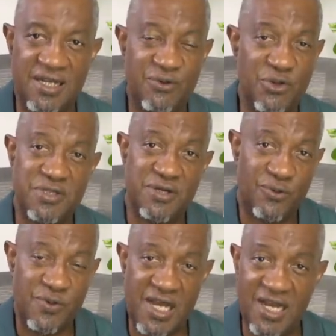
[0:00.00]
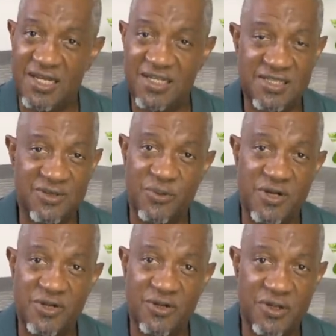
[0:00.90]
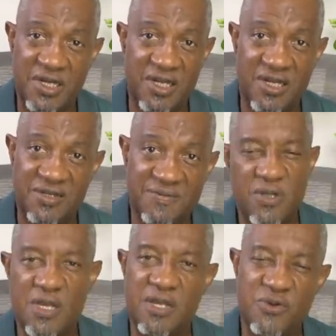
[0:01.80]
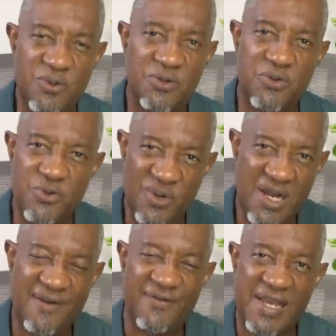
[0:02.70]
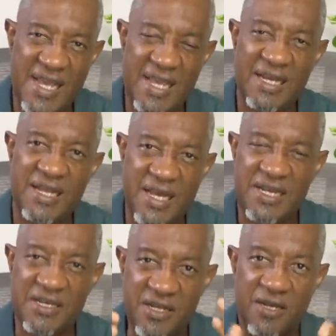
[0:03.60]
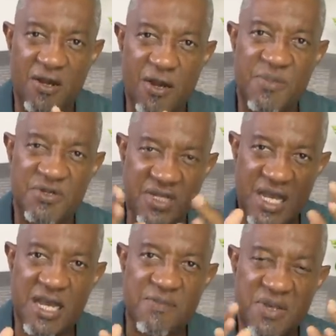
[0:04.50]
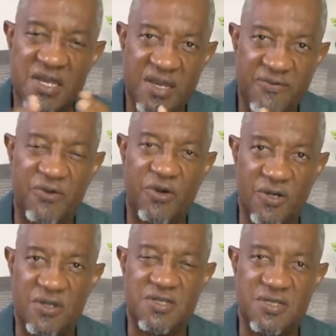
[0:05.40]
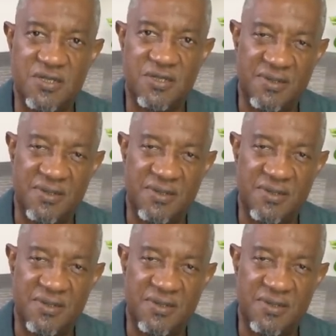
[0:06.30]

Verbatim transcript: that those are the realities of what you're looking at. And you, do you have any idea how much IVF costs?